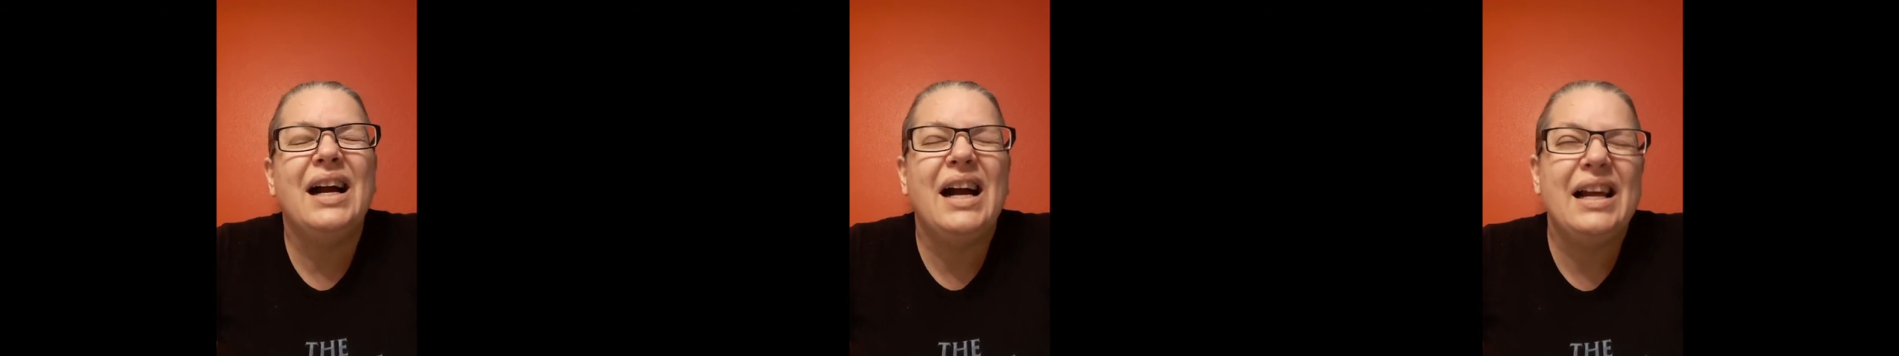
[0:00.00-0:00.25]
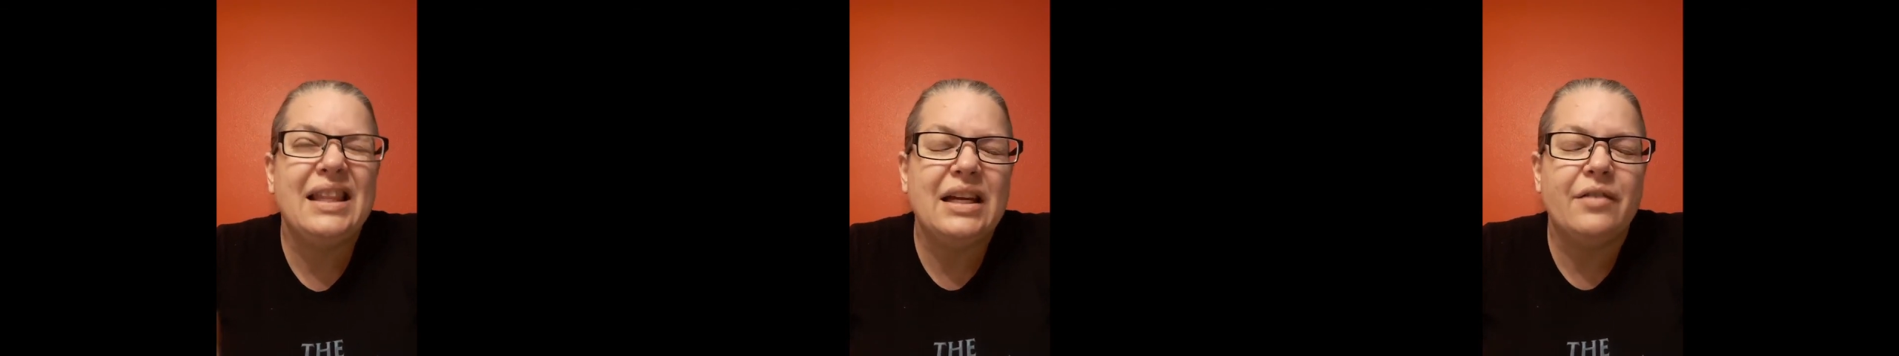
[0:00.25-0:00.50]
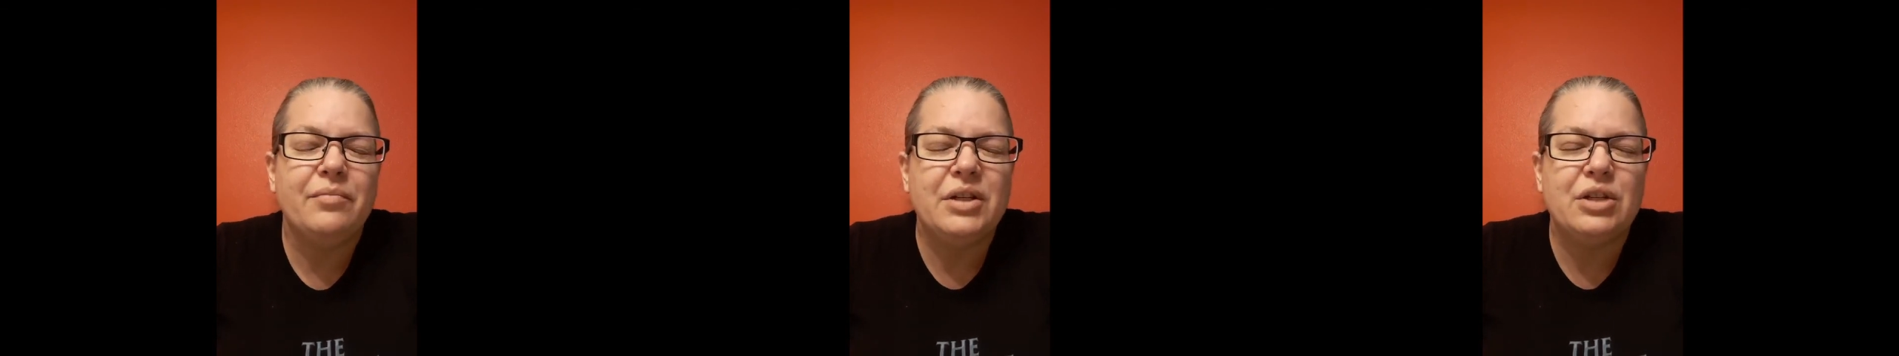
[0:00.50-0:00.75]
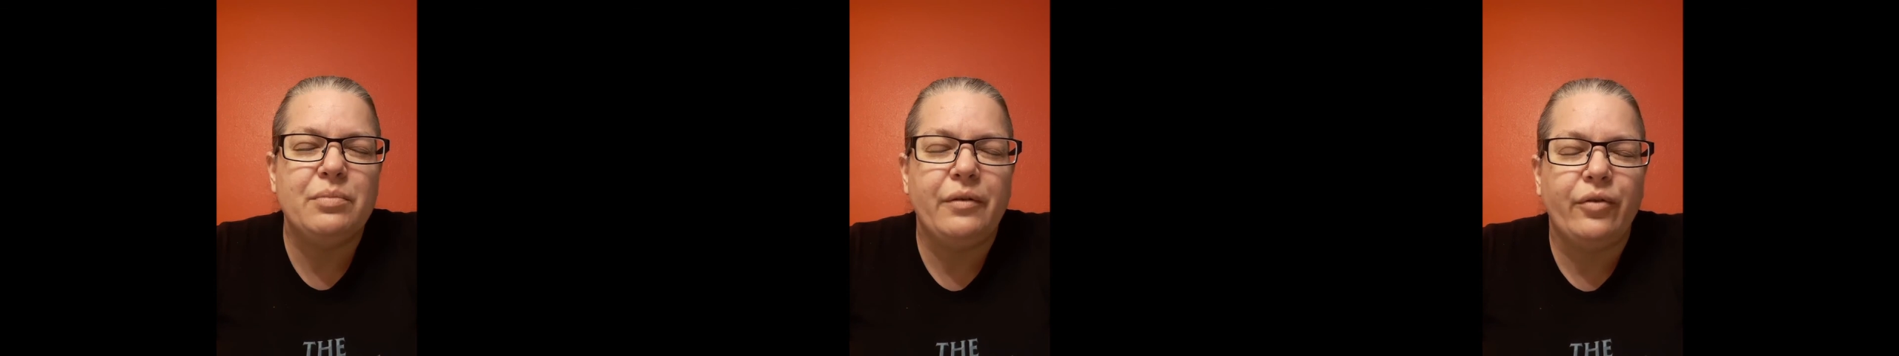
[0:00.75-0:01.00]
I think I've
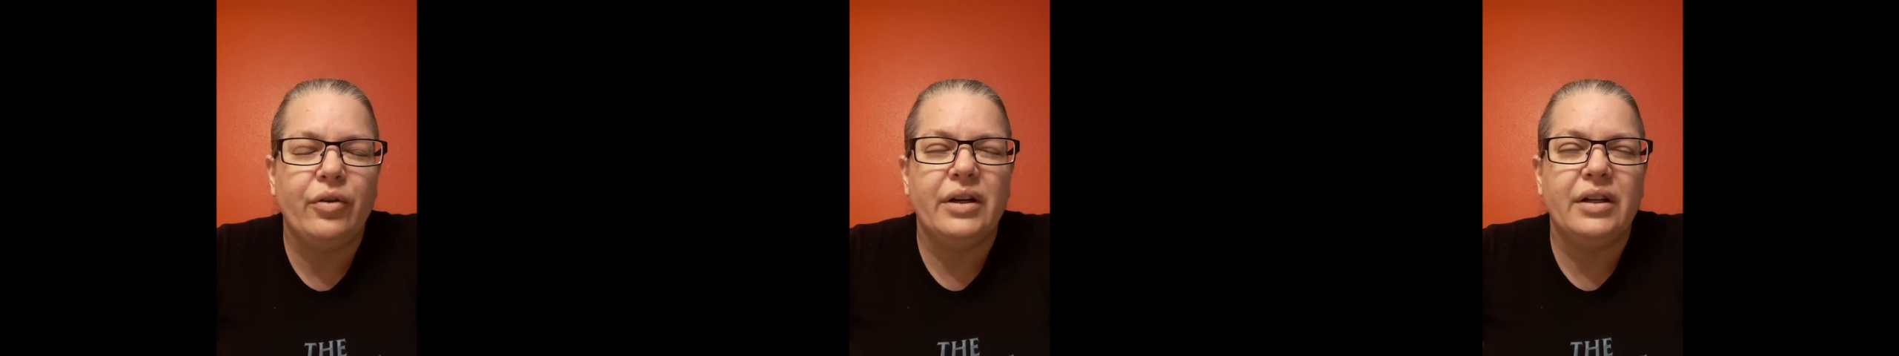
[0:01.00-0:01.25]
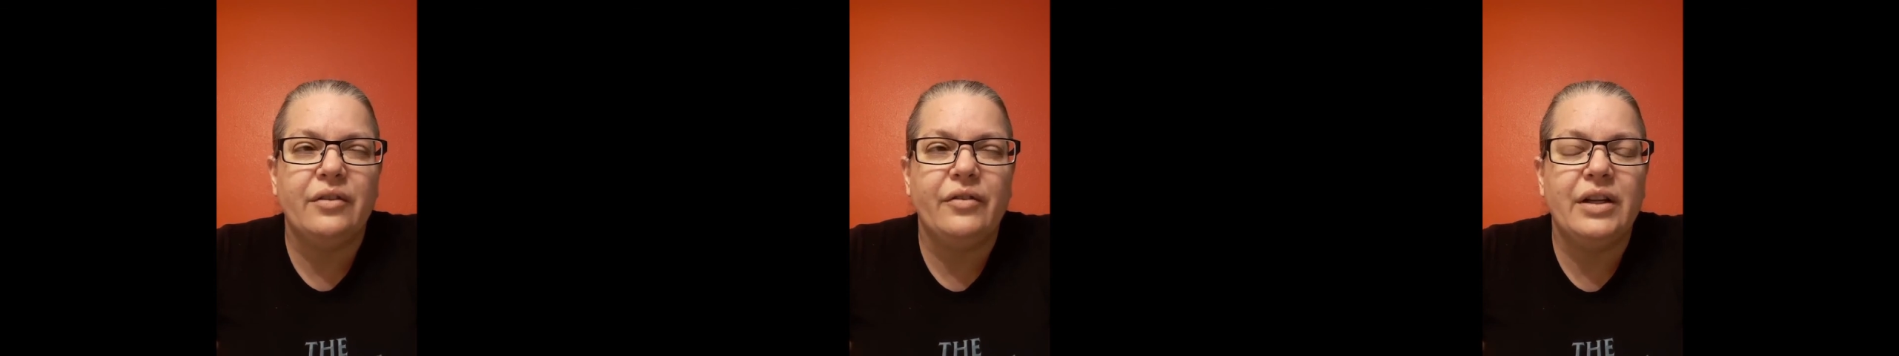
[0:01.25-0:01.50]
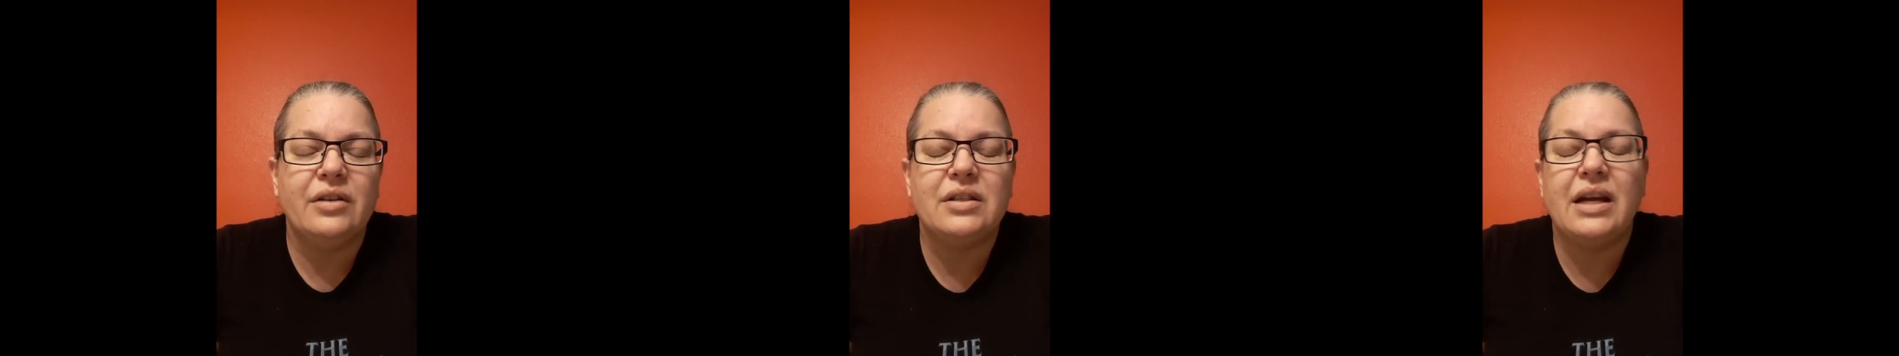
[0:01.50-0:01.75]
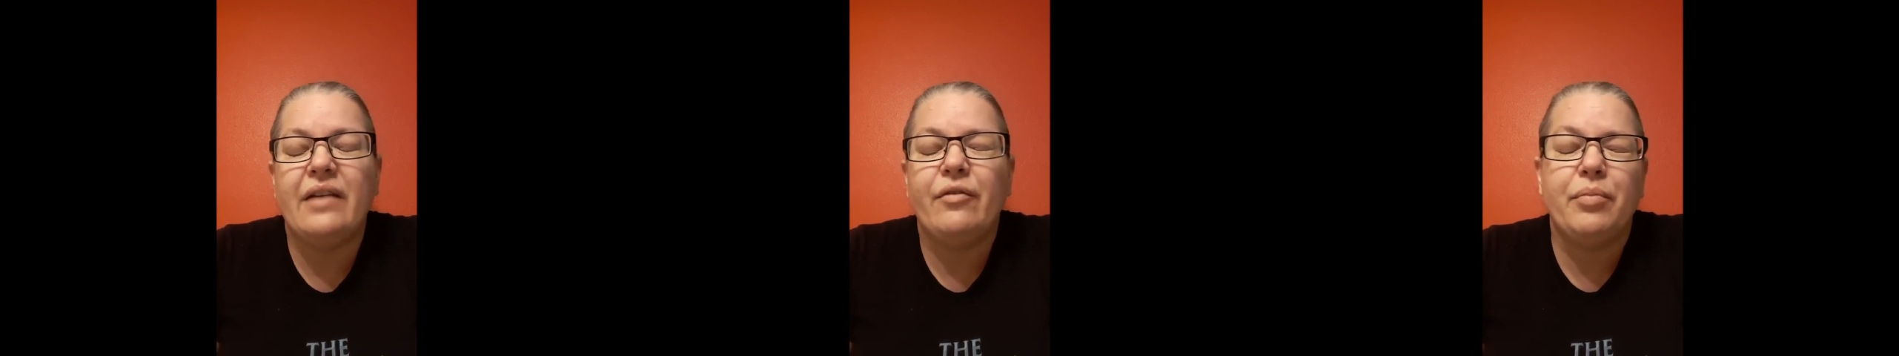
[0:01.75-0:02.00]
mentioned before in other videos,
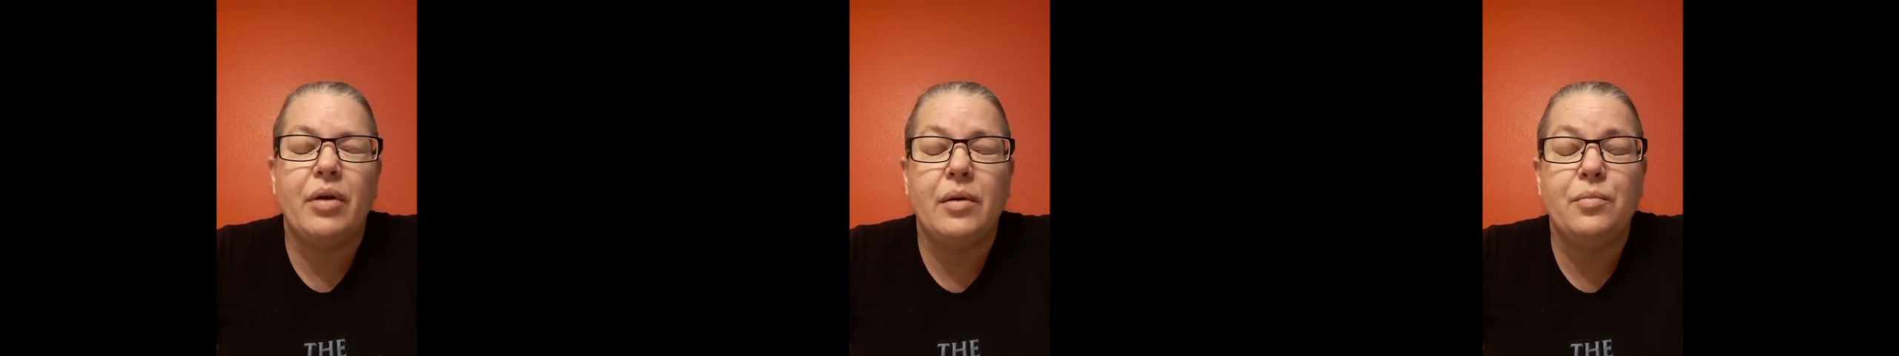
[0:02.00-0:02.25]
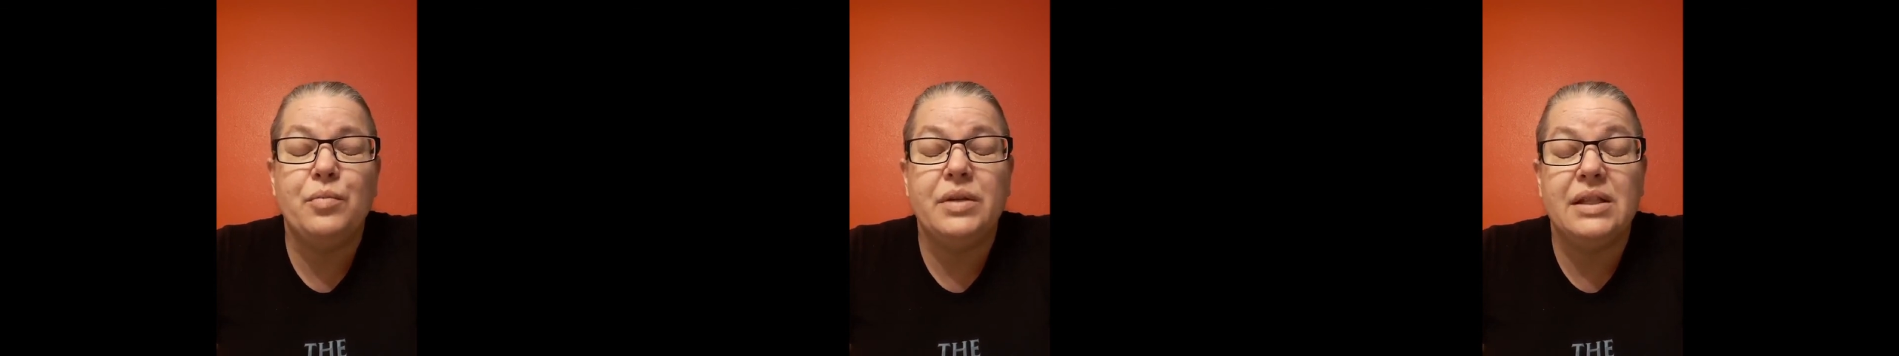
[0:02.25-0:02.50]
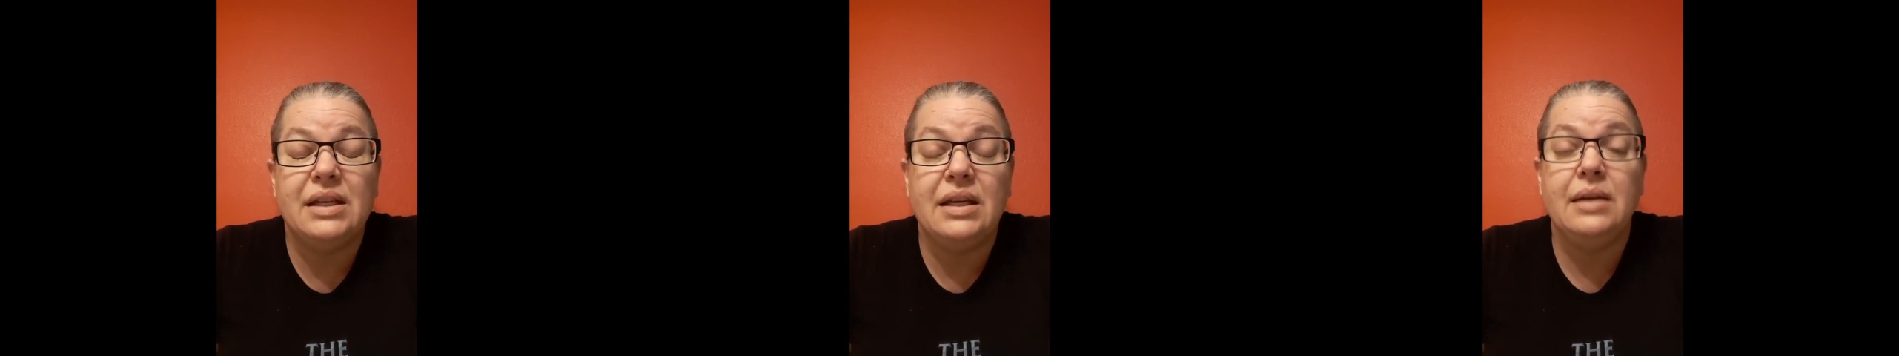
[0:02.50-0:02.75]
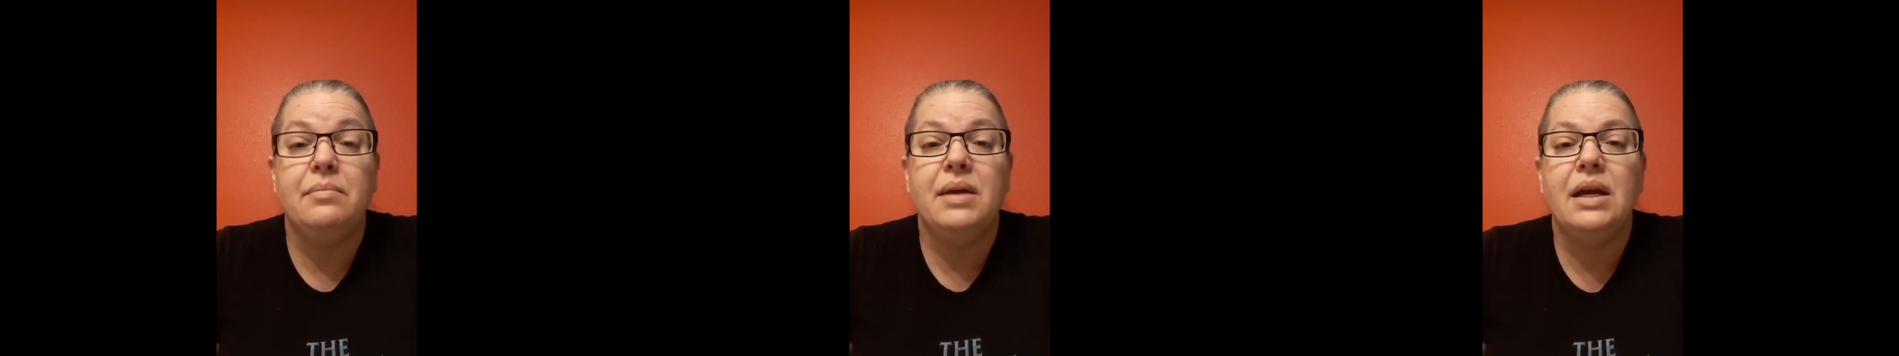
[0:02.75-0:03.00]
I have a problem with the
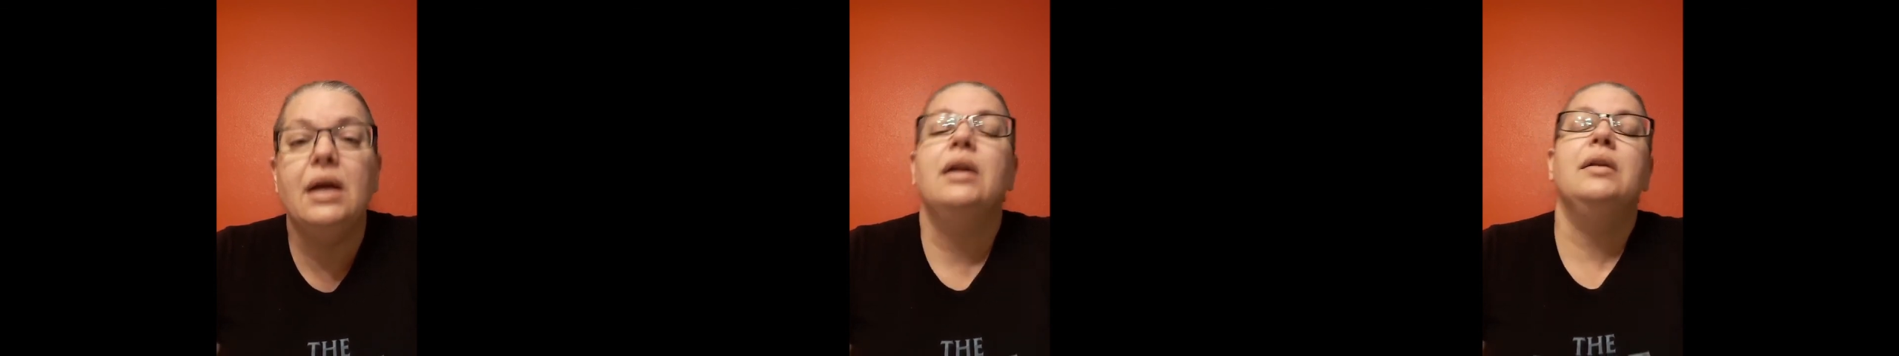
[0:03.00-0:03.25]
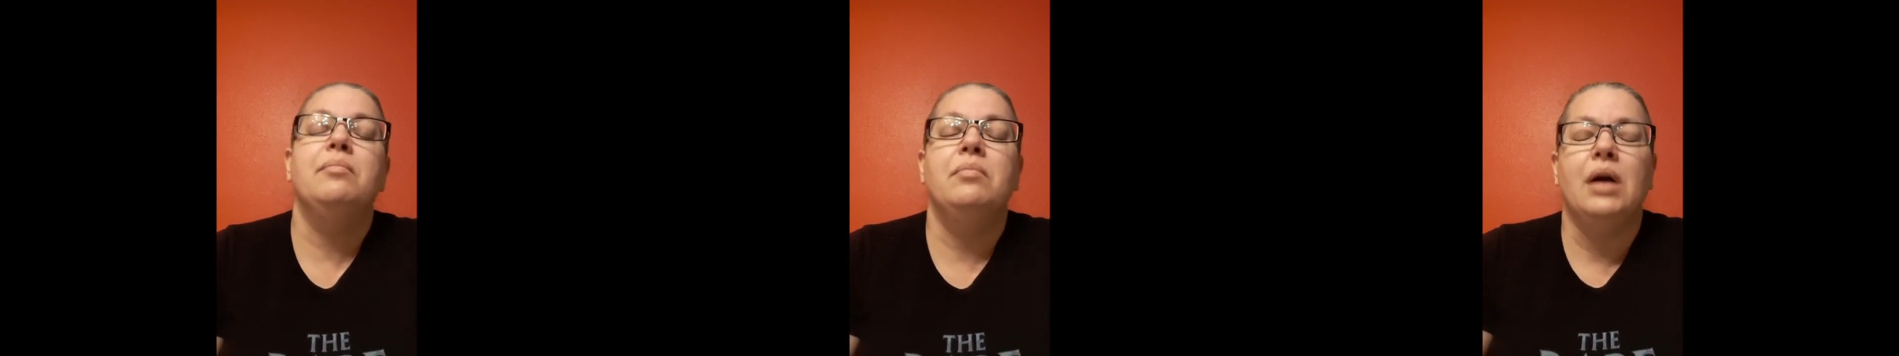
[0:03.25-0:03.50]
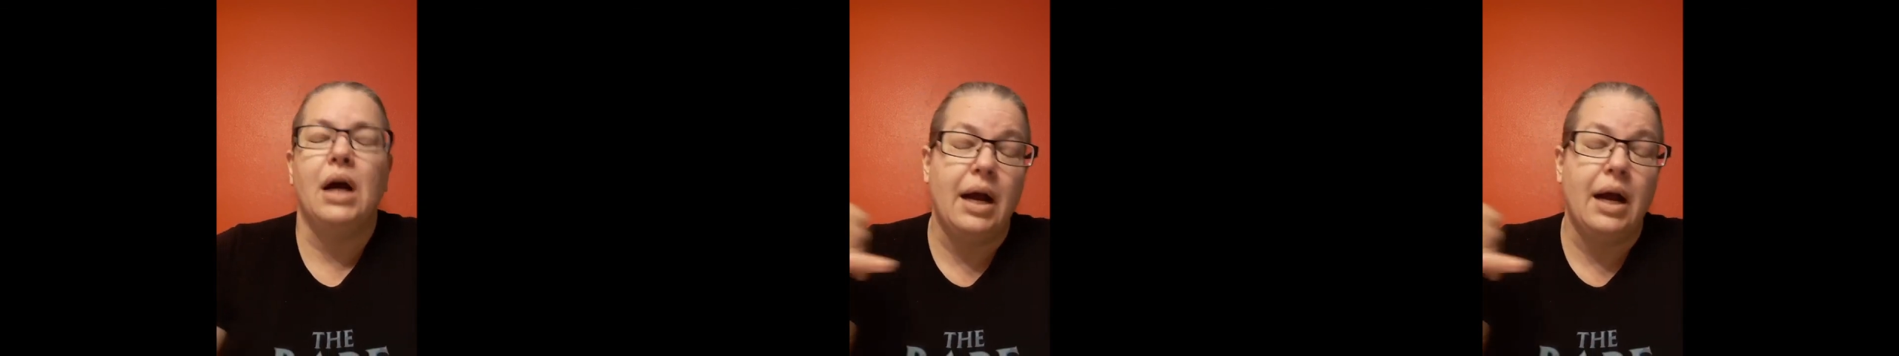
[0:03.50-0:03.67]
He-Man,